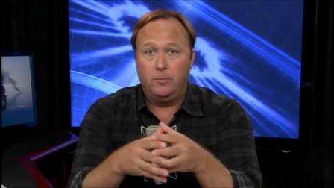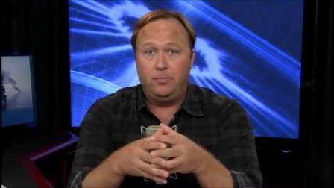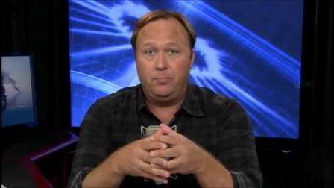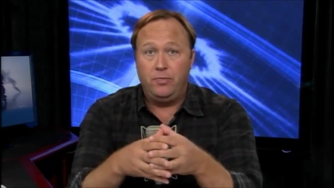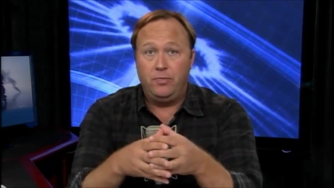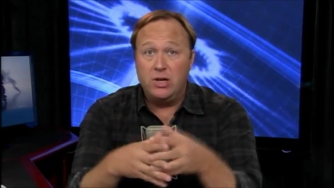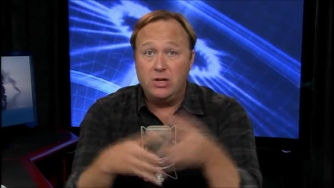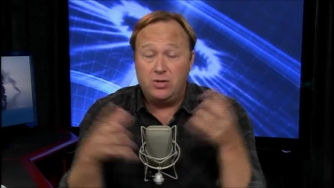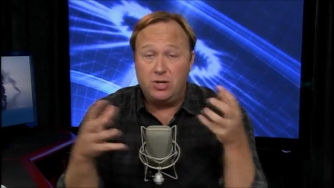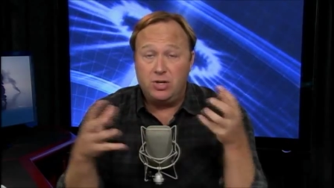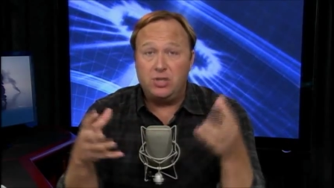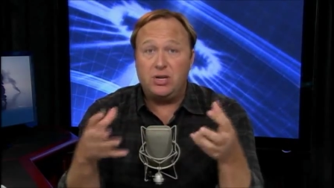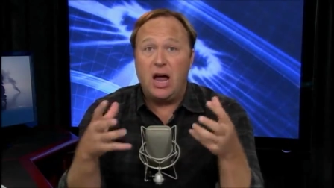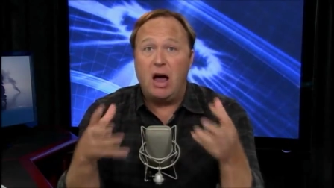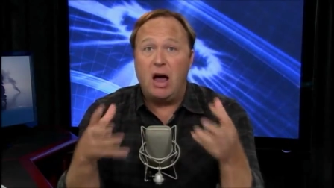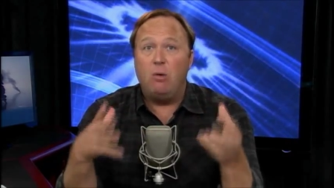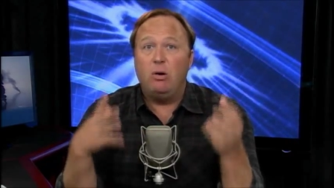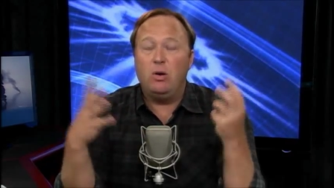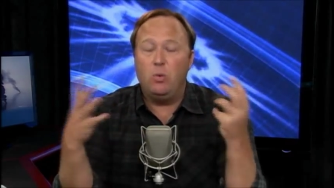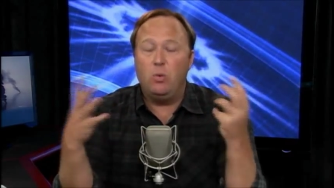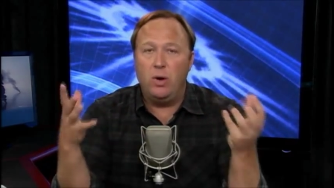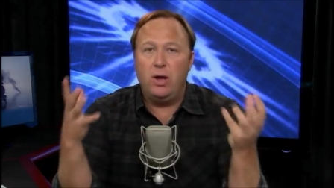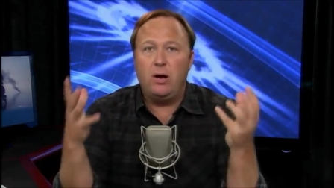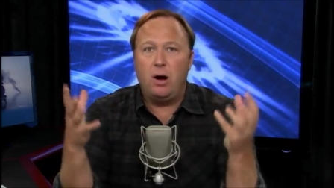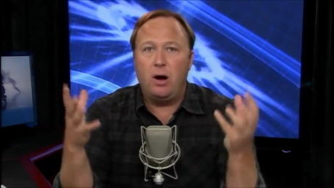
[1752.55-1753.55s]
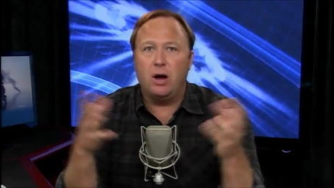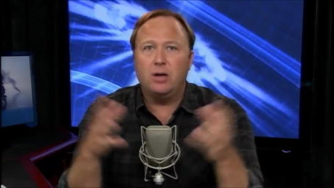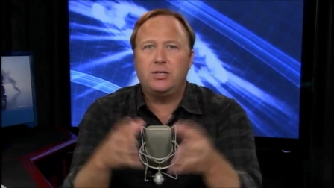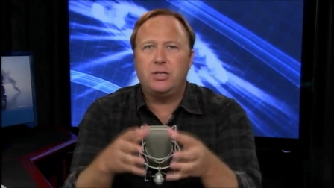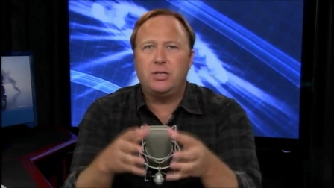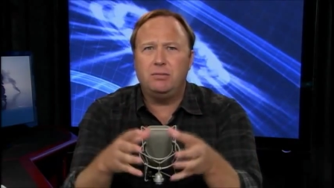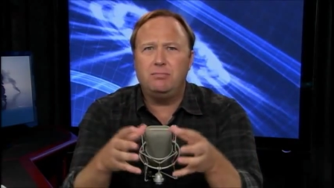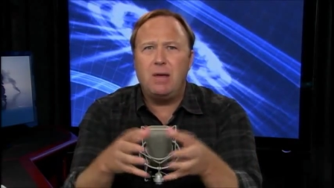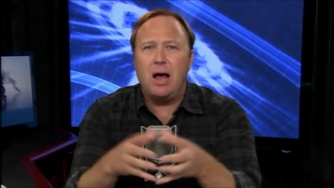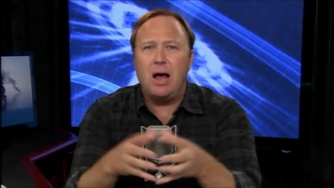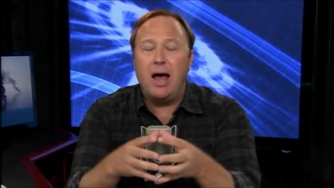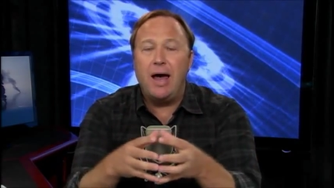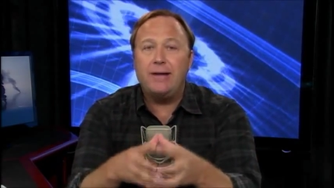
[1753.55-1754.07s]
This is how we win hearts
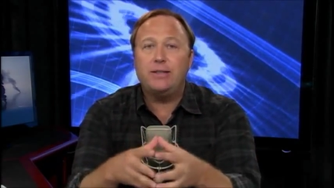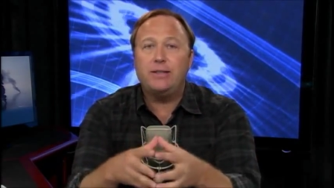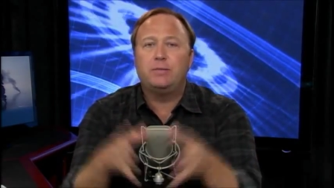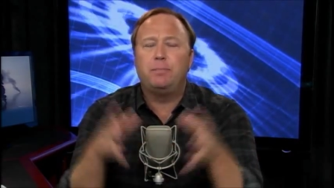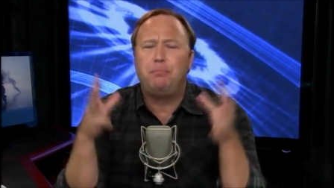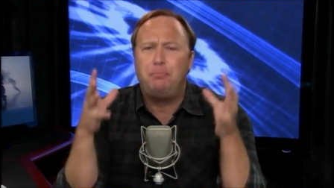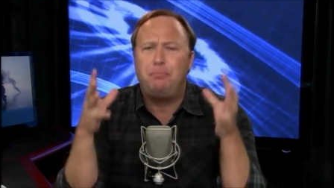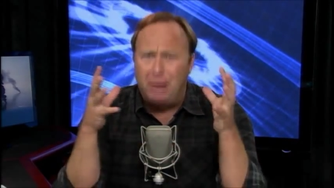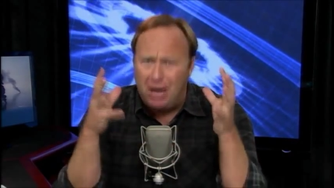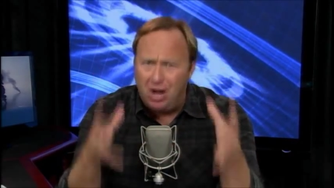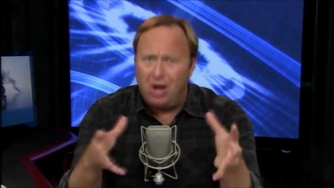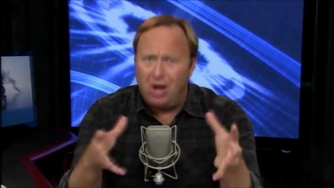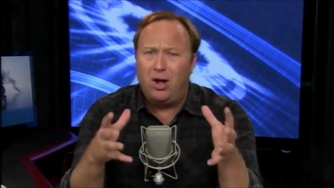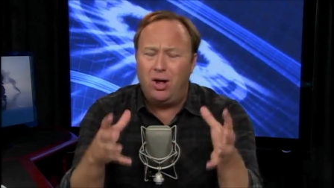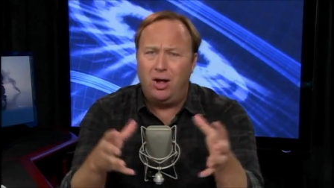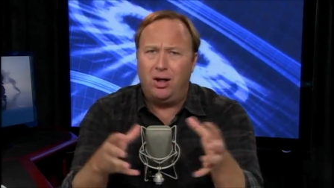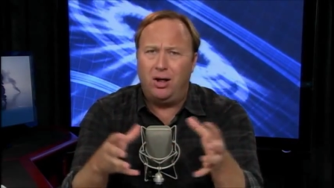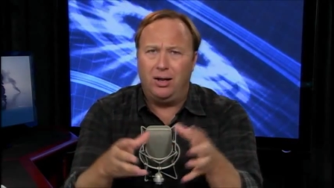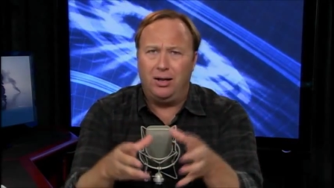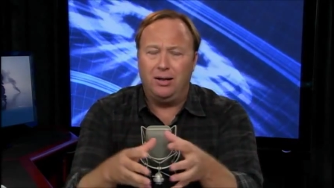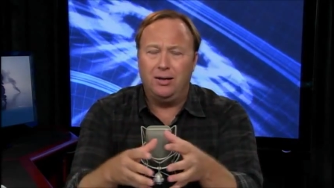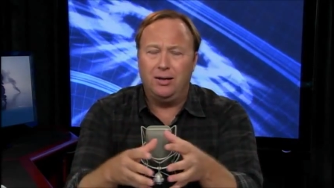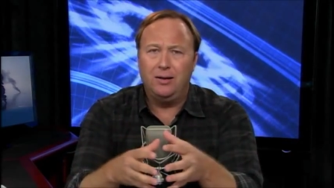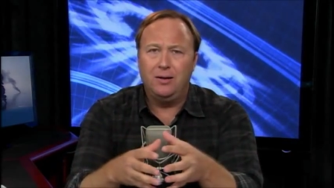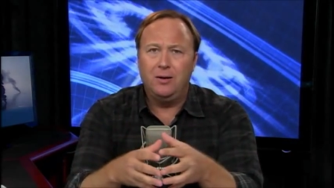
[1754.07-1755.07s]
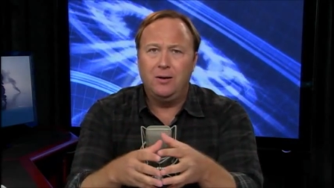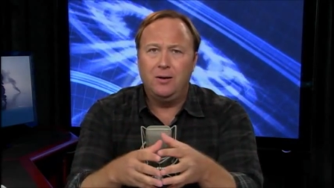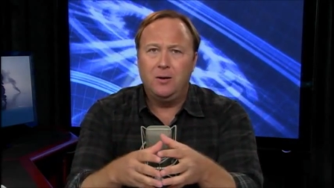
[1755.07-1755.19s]
and minds. Bull!